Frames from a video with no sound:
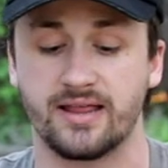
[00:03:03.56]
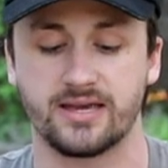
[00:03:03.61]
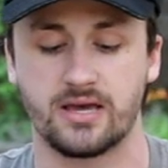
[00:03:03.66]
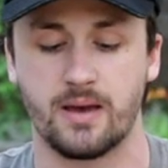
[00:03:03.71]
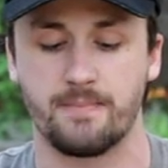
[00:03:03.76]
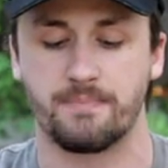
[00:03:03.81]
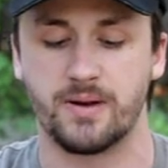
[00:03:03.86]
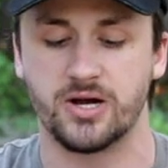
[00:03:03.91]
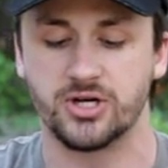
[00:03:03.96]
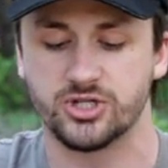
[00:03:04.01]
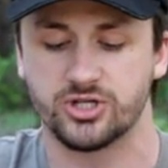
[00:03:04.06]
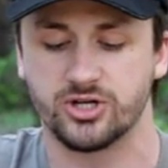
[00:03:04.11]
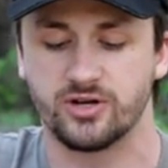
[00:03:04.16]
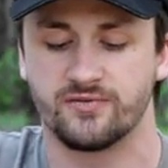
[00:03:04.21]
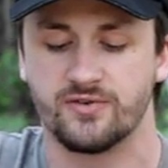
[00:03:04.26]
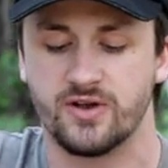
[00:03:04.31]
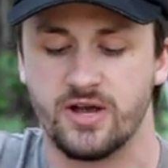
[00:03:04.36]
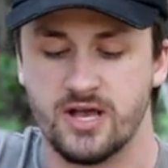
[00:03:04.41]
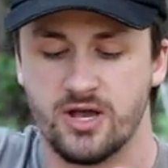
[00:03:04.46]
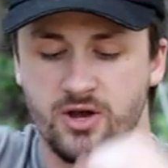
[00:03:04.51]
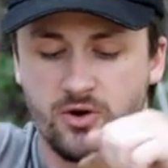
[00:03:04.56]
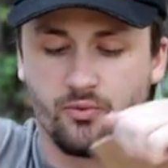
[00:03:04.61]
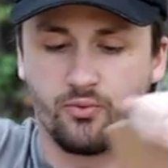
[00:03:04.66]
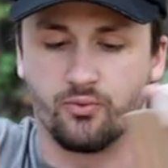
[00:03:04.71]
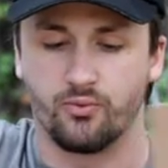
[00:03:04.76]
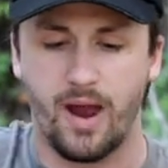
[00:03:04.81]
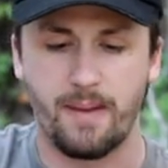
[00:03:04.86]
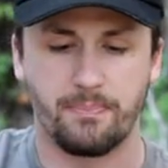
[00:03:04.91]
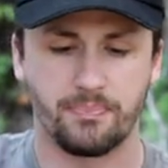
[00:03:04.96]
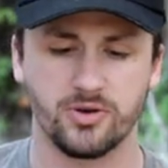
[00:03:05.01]
like a bunch of
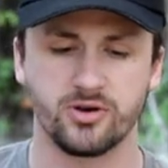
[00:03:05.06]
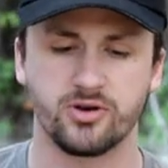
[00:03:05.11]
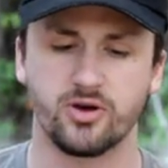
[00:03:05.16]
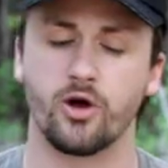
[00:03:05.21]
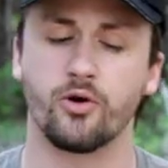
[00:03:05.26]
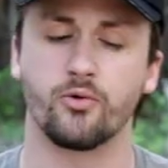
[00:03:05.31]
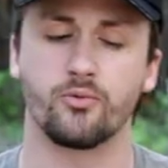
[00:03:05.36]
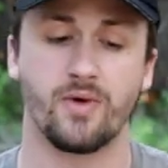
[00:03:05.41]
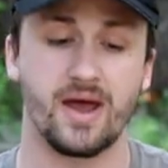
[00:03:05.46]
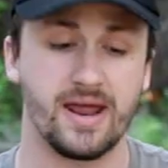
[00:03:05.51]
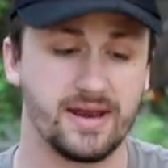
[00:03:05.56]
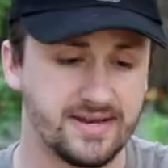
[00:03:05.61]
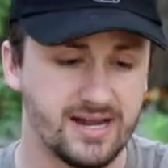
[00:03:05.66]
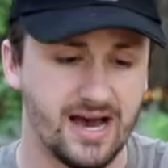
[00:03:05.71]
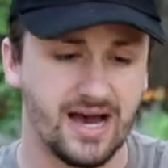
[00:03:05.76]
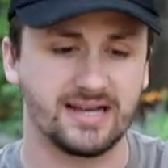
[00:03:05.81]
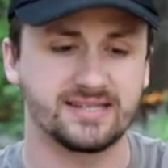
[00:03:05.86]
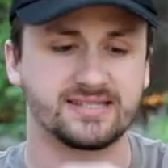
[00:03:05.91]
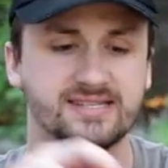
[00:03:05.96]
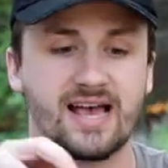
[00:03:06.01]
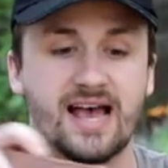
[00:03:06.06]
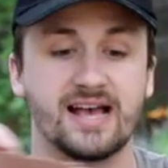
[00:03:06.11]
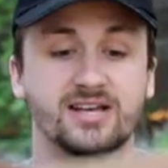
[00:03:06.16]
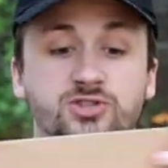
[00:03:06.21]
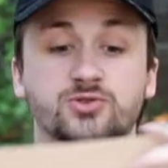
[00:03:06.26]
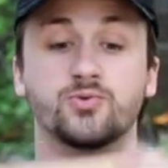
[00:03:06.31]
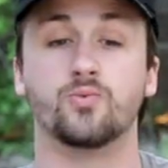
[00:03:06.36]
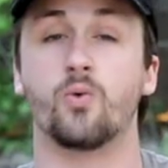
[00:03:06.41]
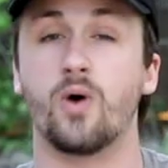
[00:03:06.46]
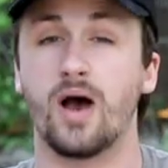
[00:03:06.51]
replica red dots
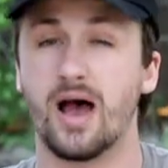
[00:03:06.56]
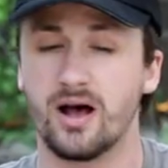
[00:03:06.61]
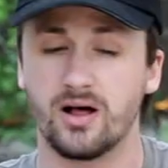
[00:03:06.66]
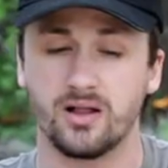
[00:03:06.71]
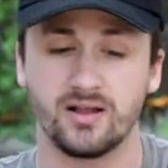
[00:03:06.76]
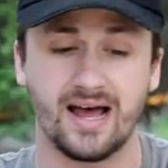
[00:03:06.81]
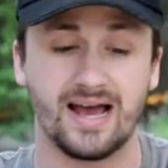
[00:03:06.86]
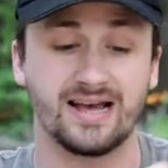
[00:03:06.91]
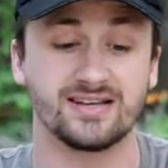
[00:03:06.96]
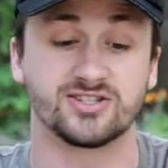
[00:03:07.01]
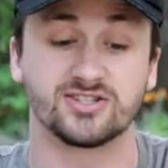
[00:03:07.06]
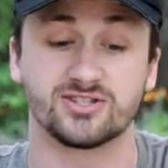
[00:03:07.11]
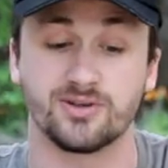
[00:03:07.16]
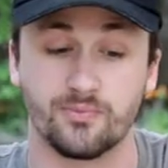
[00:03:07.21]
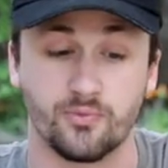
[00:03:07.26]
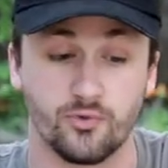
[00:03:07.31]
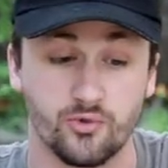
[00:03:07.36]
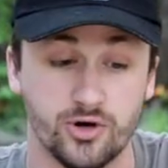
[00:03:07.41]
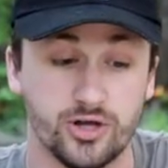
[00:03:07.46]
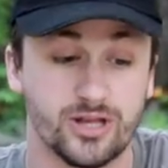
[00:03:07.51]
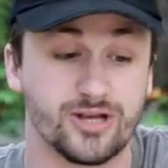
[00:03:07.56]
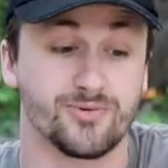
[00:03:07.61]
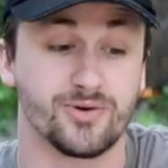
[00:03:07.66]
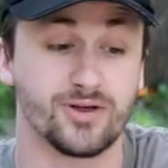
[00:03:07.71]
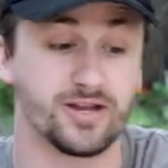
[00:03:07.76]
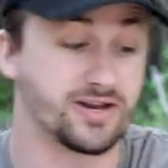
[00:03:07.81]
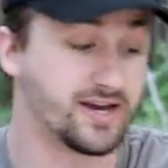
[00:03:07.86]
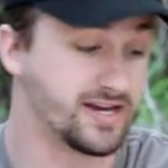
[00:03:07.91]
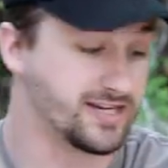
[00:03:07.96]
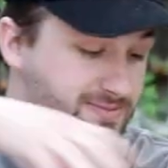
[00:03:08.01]
as well as some really,
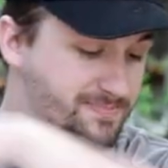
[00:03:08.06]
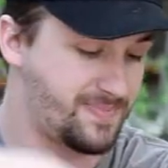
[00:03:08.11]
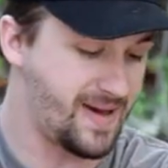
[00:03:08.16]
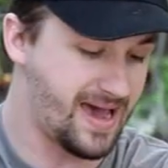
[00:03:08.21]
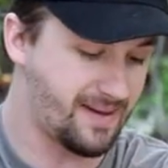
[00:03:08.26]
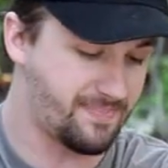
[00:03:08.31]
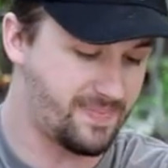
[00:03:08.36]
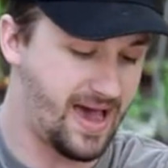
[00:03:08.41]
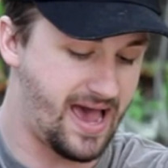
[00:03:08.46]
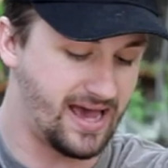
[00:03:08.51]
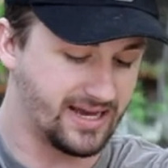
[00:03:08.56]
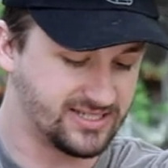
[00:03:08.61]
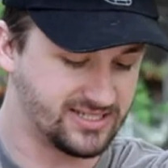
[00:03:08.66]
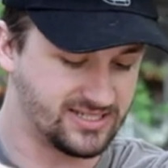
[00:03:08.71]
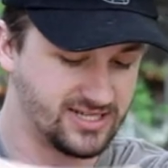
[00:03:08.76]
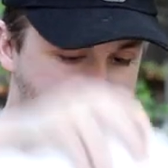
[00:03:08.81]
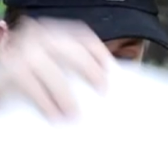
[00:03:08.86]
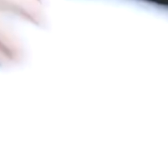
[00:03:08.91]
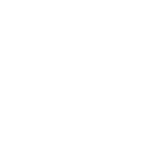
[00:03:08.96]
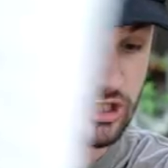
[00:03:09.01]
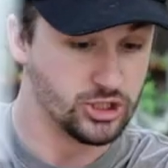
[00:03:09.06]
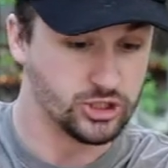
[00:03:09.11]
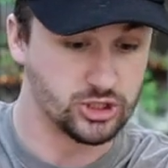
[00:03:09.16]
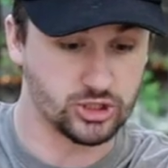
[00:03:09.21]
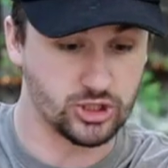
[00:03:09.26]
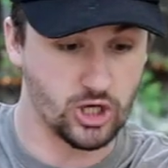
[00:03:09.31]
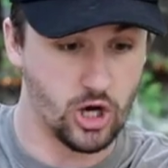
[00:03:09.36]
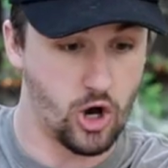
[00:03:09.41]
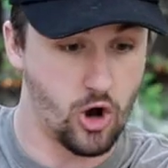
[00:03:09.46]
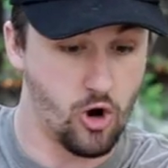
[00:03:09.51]
really nice backpacks.
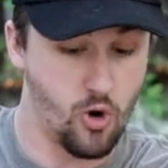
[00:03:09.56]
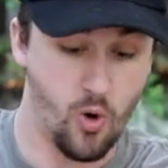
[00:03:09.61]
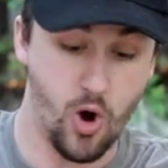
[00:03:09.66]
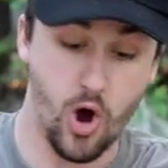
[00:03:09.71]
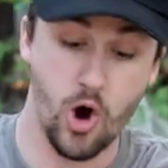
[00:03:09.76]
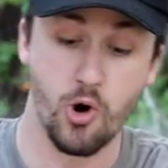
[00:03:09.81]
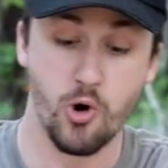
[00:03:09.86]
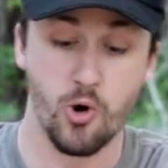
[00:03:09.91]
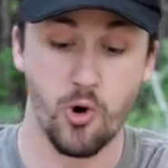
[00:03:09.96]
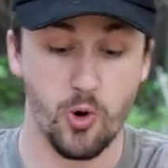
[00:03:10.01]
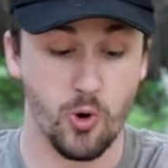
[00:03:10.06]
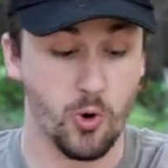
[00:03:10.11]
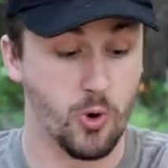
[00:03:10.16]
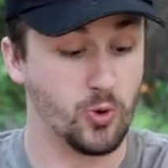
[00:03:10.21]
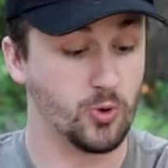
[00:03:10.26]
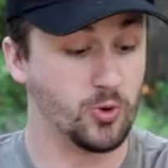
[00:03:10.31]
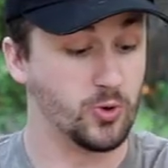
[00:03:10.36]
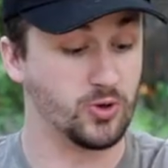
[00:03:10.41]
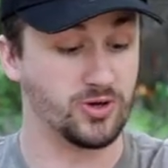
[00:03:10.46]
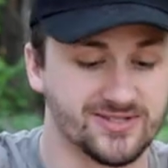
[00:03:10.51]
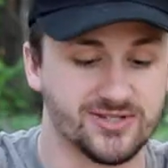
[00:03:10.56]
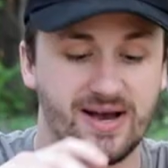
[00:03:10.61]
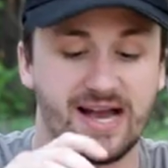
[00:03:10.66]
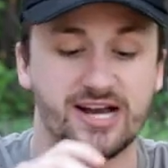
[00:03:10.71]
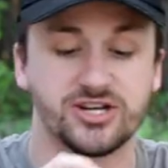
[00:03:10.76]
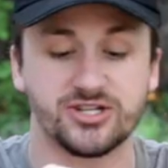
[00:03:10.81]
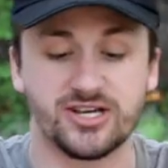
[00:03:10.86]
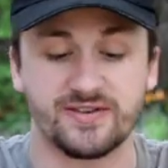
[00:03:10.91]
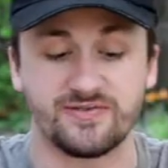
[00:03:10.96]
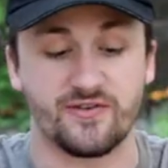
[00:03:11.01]
So
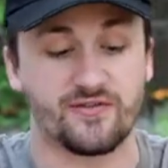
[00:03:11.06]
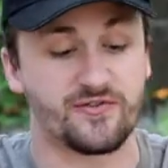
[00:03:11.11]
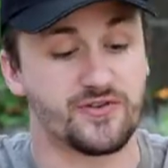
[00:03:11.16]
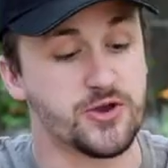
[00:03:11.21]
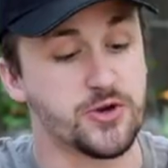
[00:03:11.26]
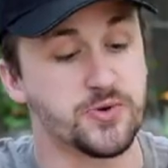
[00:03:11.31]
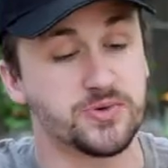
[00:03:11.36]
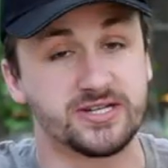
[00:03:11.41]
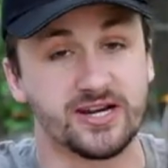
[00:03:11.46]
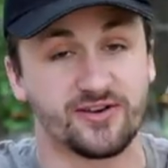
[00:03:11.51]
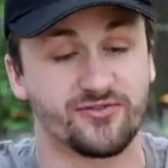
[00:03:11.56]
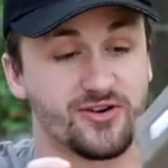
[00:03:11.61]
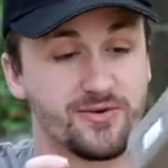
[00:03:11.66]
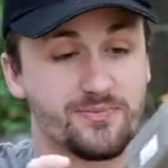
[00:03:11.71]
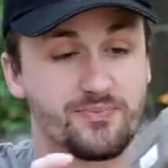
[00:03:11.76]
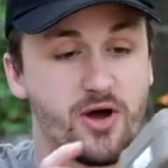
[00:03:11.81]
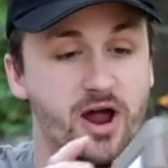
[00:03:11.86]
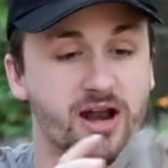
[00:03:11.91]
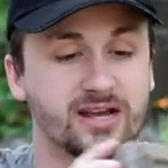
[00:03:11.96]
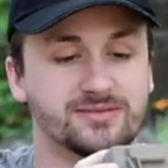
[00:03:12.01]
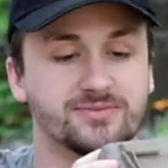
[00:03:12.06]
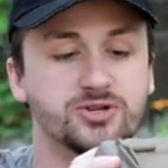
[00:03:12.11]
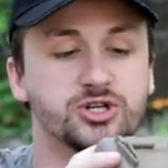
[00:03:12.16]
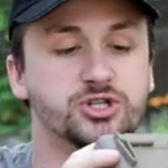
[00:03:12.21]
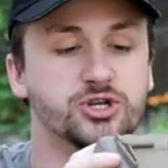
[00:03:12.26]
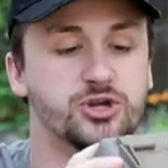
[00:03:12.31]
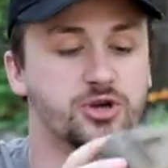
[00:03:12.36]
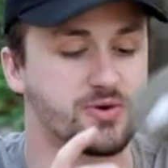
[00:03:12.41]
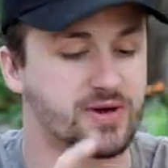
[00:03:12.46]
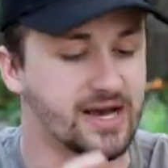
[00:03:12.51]
I actually have a few different products. I'm gonna
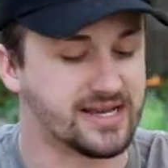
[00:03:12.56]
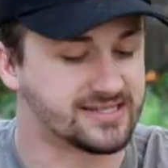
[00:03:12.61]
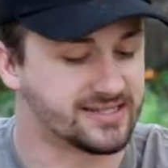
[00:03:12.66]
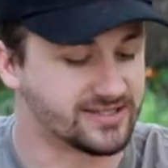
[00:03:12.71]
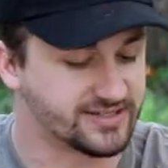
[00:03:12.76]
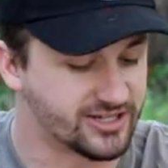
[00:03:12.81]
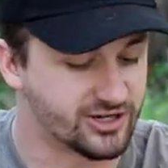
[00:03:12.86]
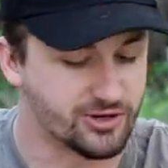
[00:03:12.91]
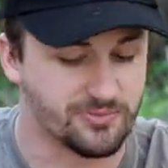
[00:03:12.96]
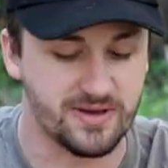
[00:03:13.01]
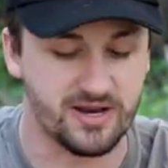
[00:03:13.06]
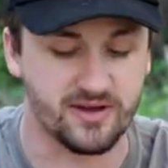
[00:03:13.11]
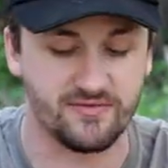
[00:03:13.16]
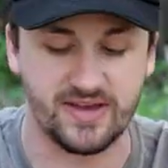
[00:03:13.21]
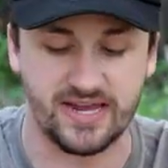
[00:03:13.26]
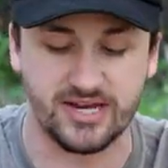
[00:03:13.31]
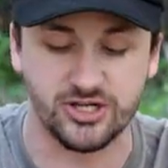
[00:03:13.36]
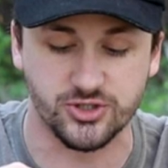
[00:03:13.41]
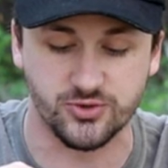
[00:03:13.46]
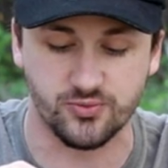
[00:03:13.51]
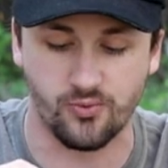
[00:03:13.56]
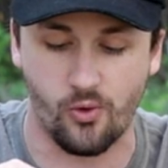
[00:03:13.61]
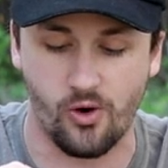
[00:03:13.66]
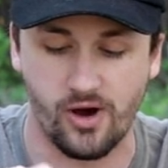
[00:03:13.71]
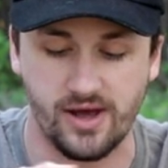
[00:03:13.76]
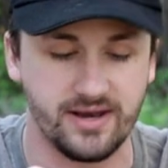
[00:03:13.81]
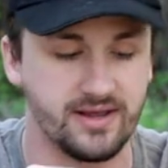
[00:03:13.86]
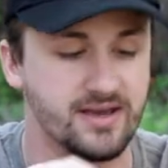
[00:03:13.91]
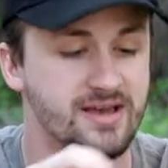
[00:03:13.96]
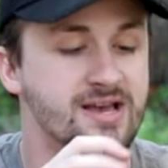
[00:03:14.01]
show you guys a little bit of each
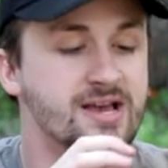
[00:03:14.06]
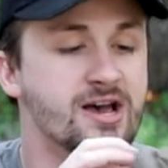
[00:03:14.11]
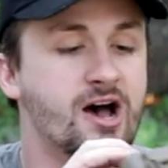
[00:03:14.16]
one.